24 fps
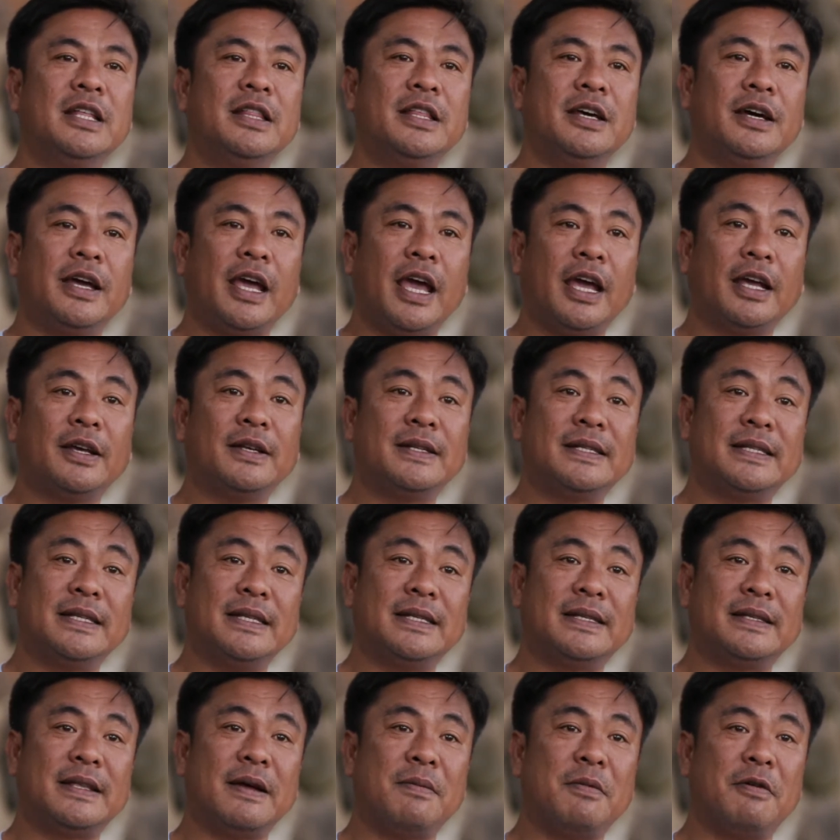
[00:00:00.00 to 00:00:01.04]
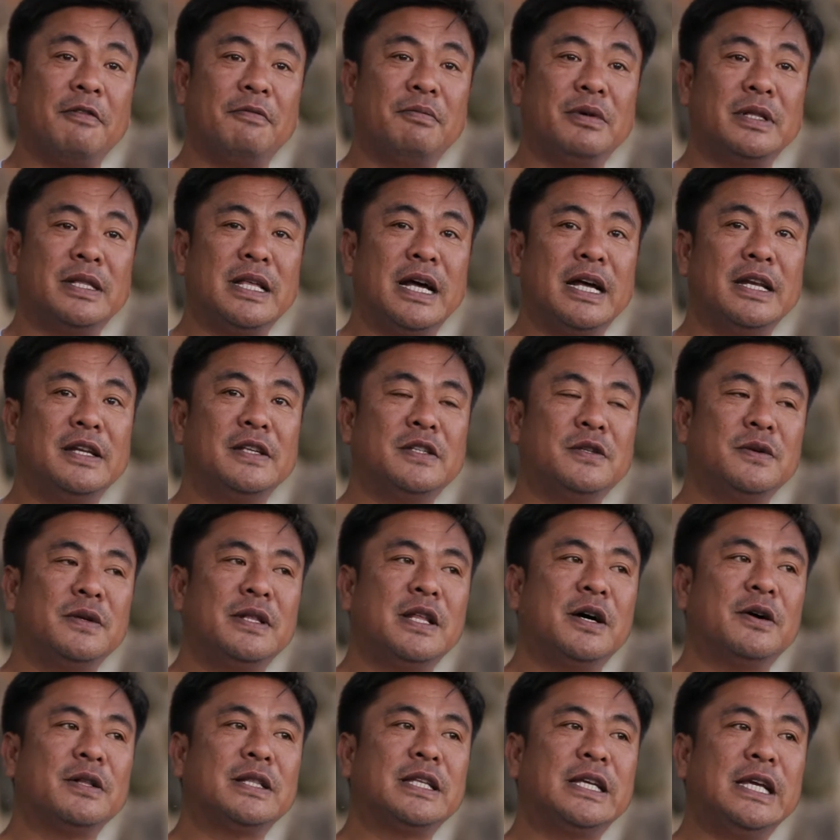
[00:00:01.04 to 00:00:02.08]
the ecosystem of Batanes,
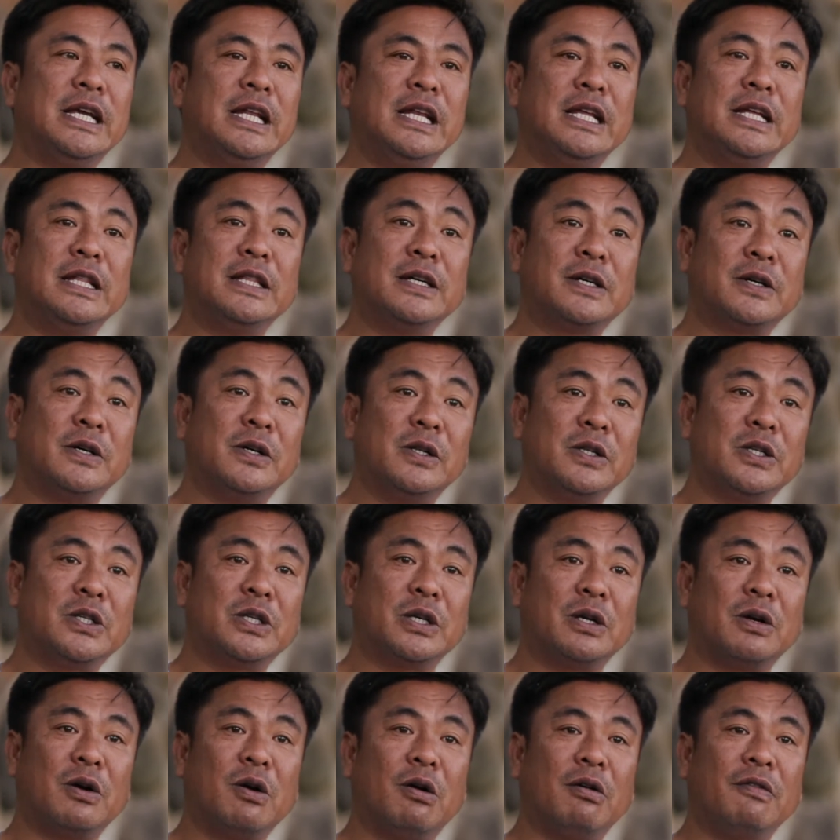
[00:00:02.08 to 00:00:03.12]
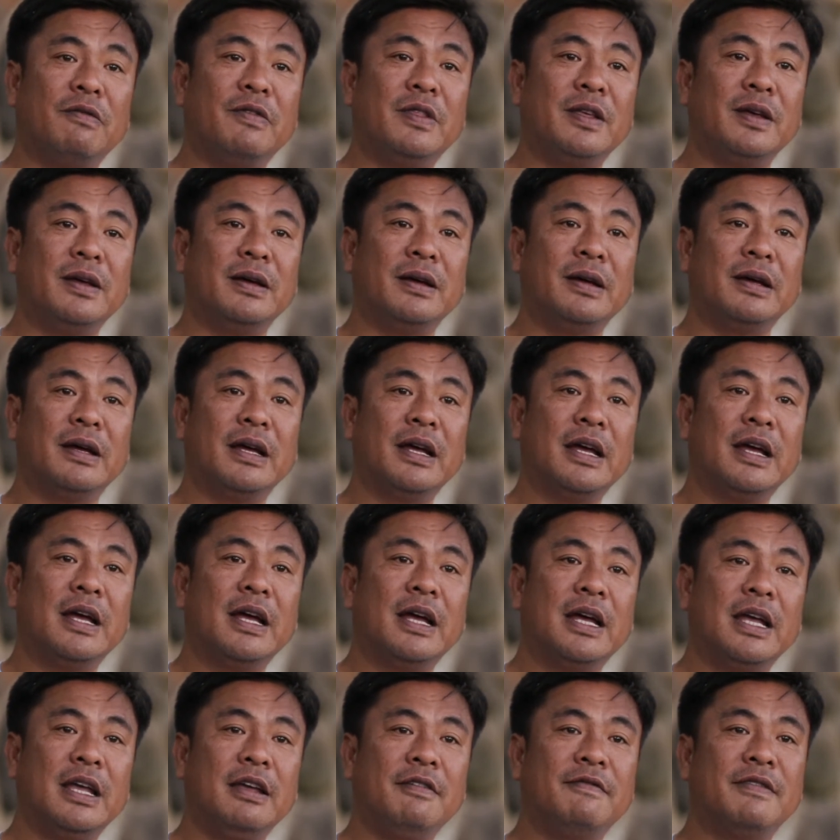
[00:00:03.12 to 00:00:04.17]
without killing the culture of the
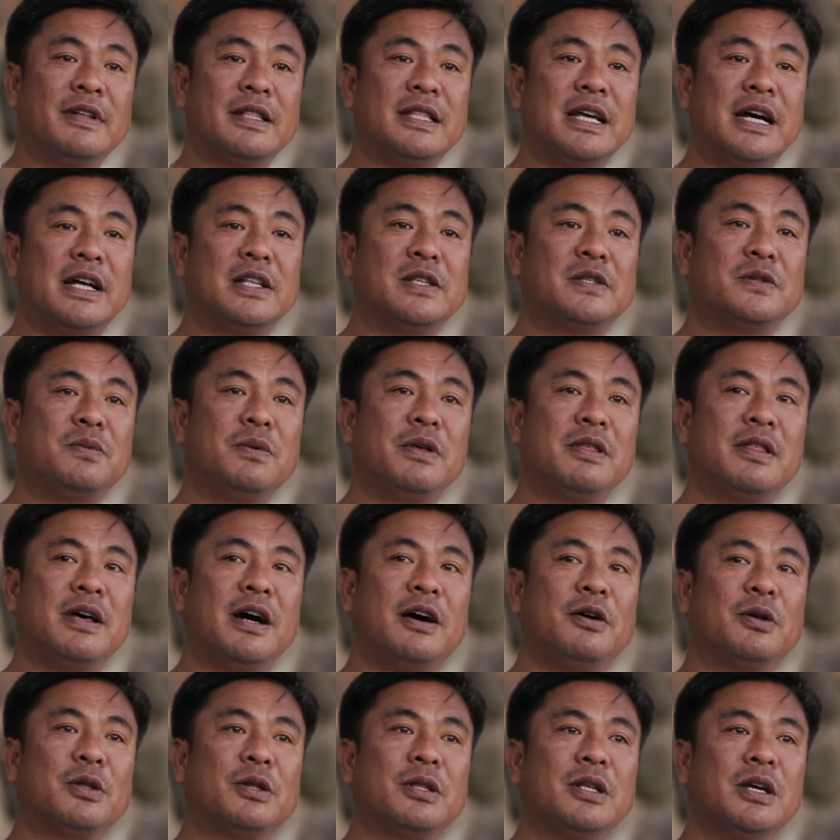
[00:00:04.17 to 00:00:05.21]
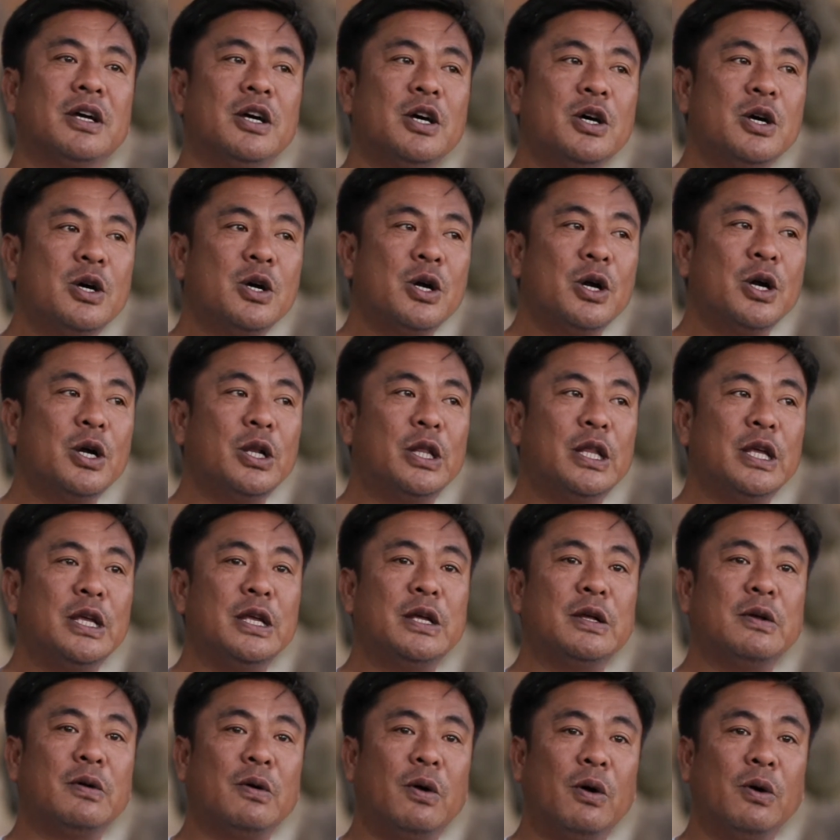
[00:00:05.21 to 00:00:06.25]
Ivatans, without
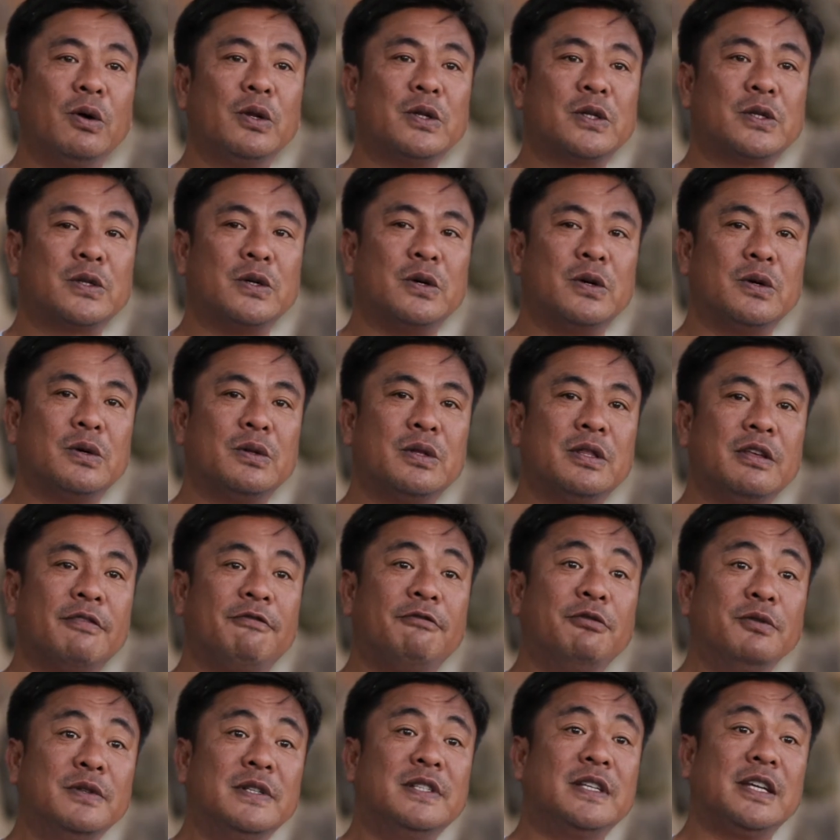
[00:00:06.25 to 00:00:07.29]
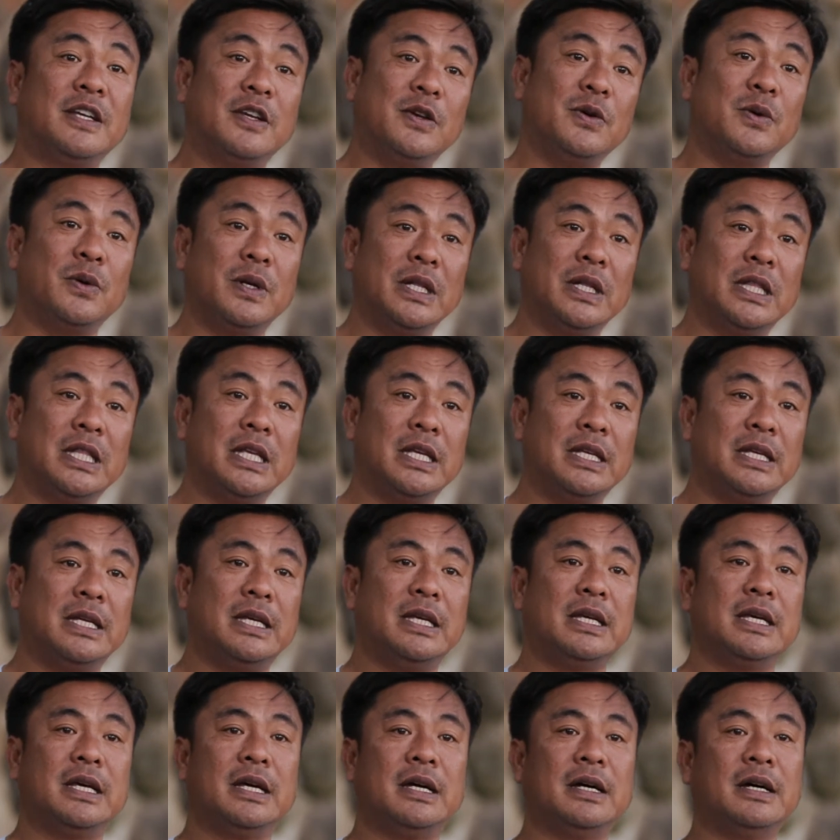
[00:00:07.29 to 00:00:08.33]
hurting also the food security
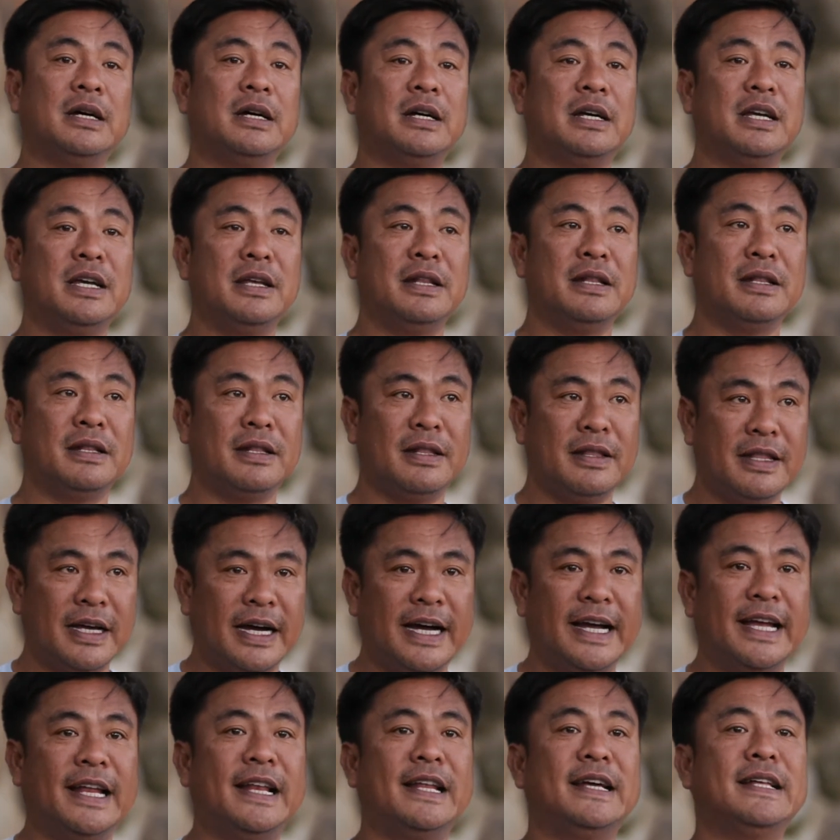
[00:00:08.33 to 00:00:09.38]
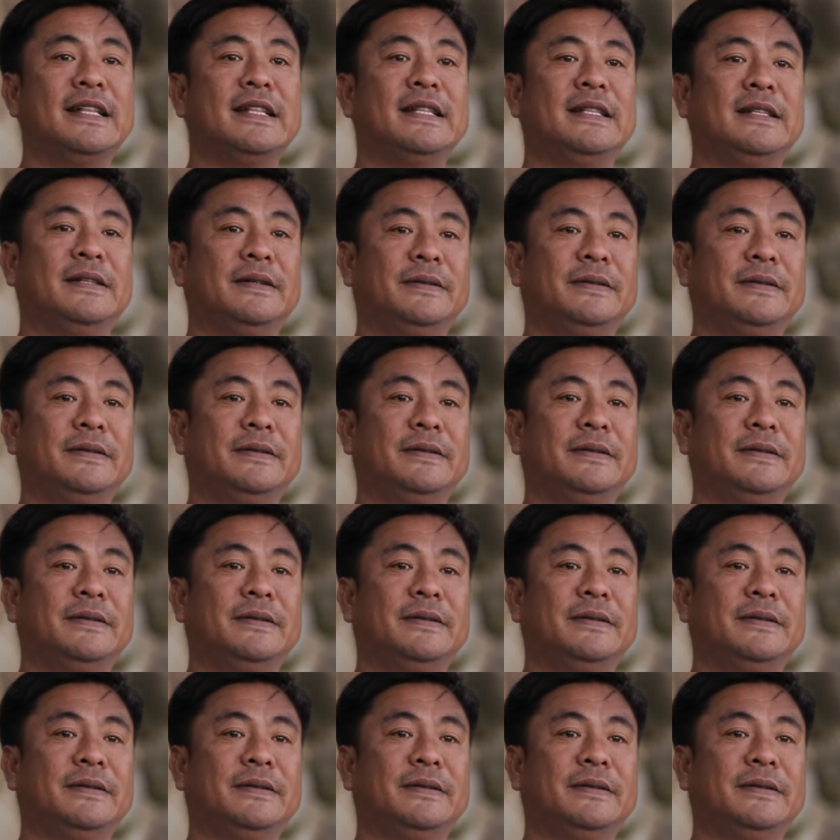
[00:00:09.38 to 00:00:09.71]
in the island.